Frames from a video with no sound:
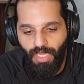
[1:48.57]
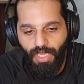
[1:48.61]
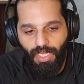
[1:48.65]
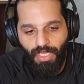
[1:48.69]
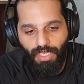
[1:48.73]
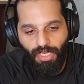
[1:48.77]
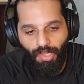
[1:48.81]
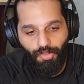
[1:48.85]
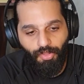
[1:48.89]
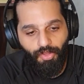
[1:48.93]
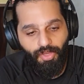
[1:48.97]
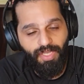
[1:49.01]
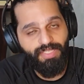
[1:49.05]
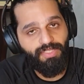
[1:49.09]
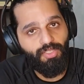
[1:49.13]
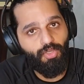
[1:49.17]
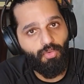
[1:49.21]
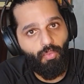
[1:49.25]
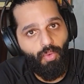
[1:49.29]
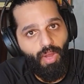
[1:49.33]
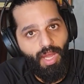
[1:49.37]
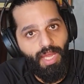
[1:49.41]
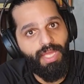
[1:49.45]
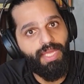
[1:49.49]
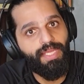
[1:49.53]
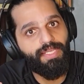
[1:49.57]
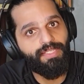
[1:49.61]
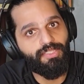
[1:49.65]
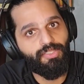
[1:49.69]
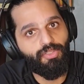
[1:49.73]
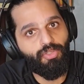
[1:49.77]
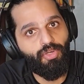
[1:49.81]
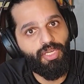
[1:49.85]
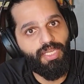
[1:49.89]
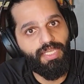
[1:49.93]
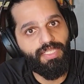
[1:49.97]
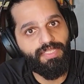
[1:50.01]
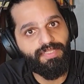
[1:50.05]
Now, the reason why
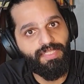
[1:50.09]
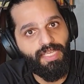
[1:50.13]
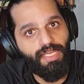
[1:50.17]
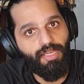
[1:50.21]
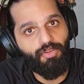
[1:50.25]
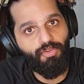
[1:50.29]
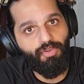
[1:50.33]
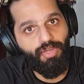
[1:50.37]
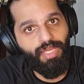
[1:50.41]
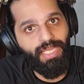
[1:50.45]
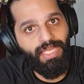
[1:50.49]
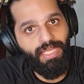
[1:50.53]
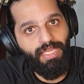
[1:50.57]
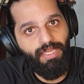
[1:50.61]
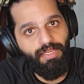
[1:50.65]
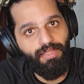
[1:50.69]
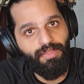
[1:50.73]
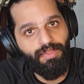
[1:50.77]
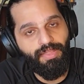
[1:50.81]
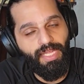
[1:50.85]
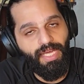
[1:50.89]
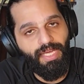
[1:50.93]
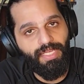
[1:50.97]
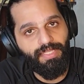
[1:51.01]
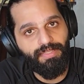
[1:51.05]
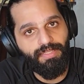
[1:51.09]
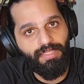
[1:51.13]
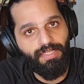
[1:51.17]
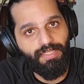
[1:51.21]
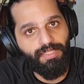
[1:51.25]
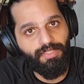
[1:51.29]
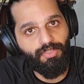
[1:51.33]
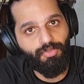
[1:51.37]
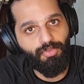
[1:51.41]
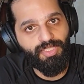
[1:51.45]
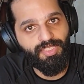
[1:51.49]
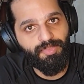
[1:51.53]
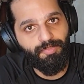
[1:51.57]
historians agree that
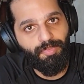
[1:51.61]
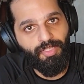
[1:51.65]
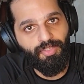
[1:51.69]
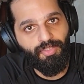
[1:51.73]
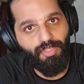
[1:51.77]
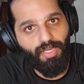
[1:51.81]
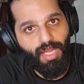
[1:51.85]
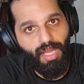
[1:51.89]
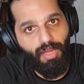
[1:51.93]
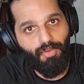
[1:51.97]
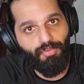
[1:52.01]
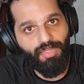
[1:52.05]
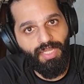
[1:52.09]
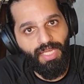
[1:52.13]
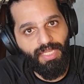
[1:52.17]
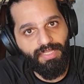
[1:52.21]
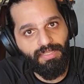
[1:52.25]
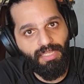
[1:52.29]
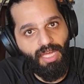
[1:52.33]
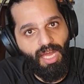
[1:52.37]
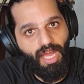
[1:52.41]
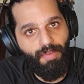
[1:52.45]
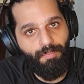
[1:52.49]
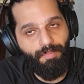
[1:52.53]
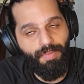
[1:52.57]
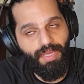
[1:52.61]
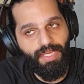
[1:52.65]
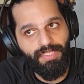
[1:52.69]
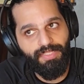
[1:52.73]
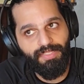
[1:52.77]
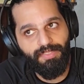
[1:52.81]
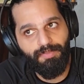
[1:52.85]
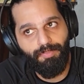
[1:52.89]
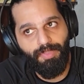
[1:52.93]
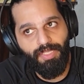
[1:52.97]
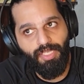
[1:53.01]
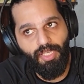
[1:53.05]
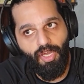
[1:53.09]
it was built around that time, it's
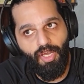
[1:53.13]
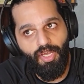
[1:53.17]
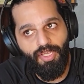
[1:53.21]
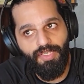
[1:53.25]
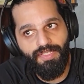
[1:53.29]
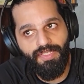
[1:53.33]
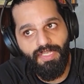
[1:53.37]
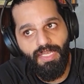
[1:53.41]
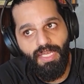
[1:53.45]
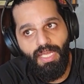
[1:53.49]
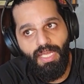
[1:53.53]
because